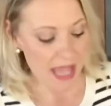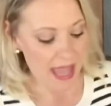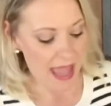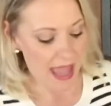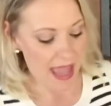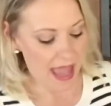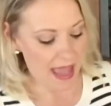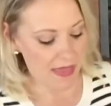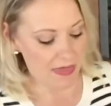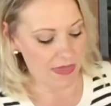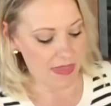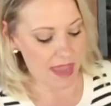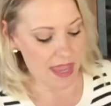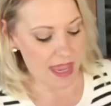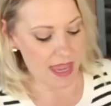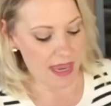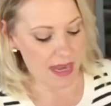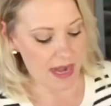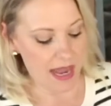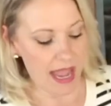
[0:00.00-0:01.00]
And
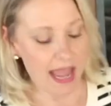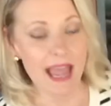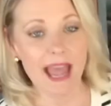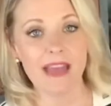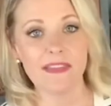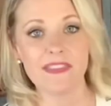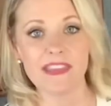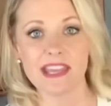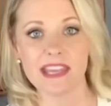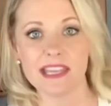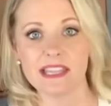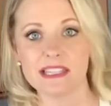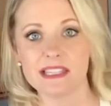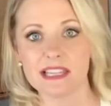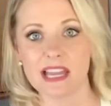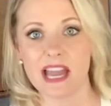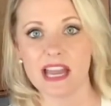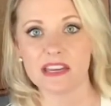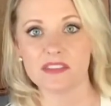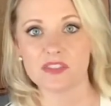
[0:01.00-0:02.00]
then I had the kids
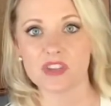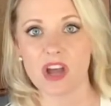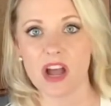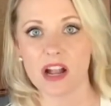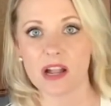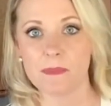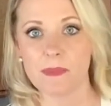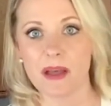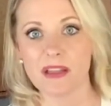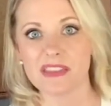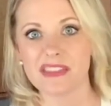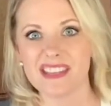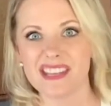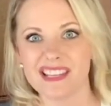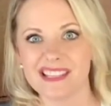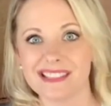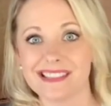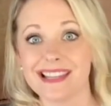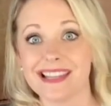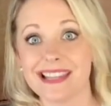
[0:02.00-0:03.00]
kind of talk about
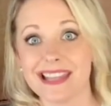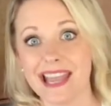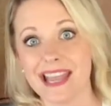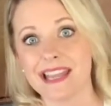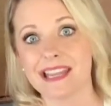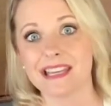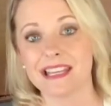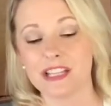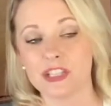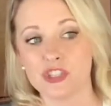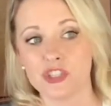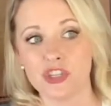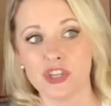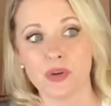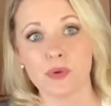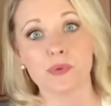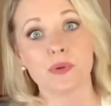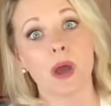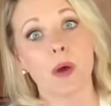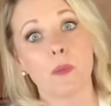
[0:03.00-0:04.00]
things that they could each do.
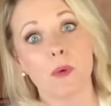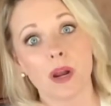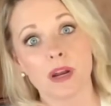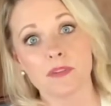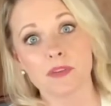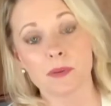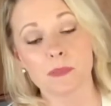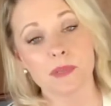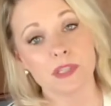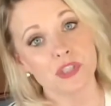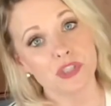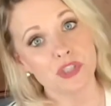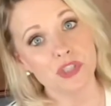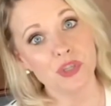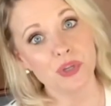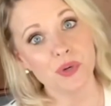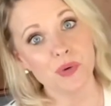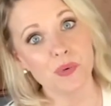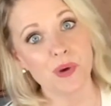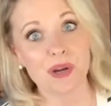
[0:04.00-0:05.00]
Now, one of them is
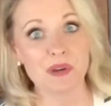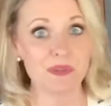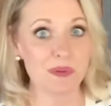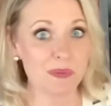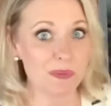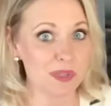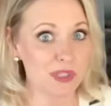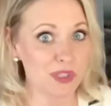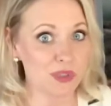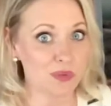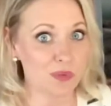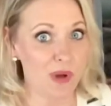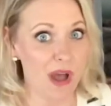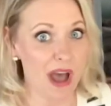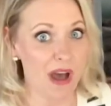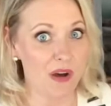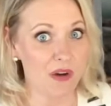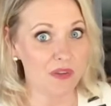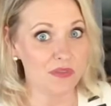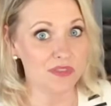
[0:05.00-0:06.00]
2, one of them is
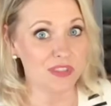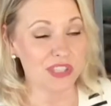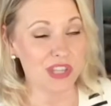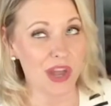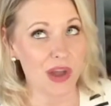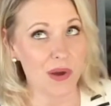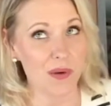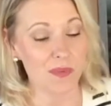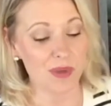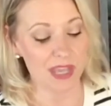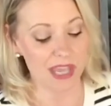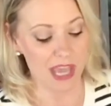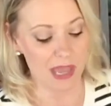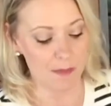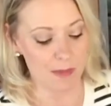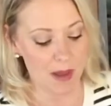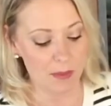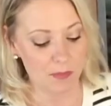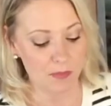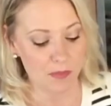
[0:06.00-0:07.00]
12. So we came
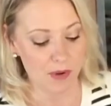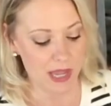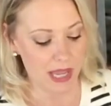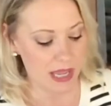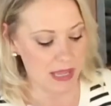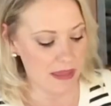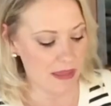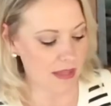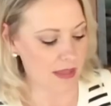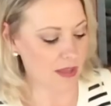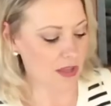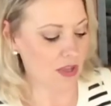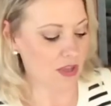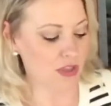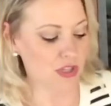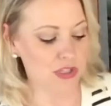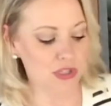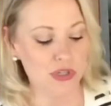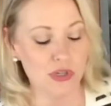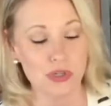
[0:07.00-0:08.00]
up with the
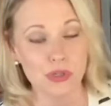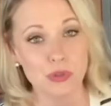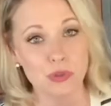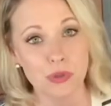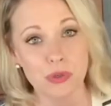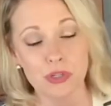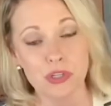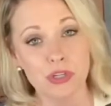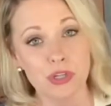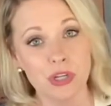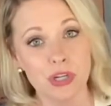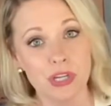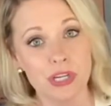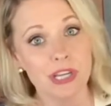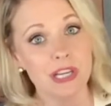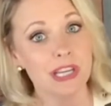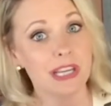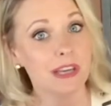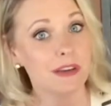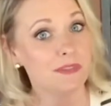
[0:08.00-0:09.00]
2-year-old could
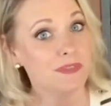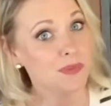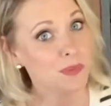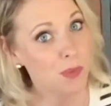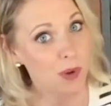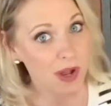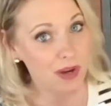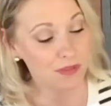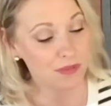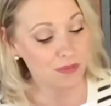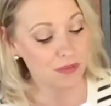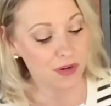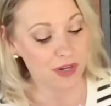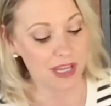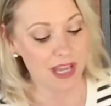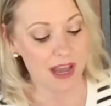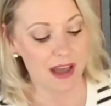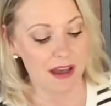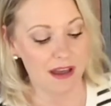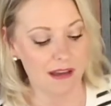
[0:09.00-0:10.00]
give one free
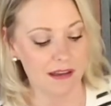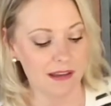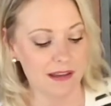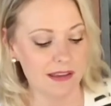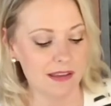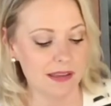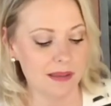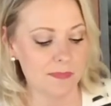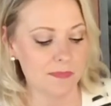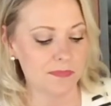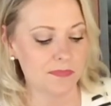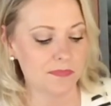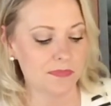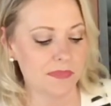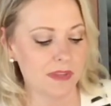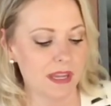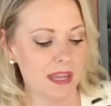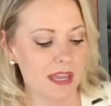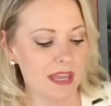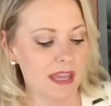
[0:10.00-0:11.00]
hug.
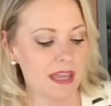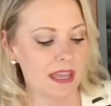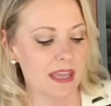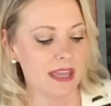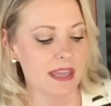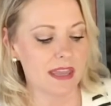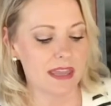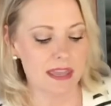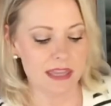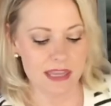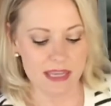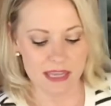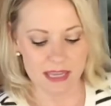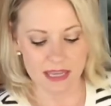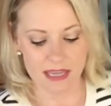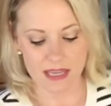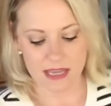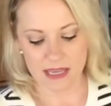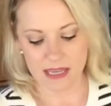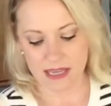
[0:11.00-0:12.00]

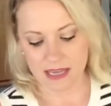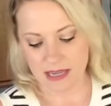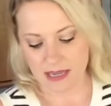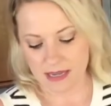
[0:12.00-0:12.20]
The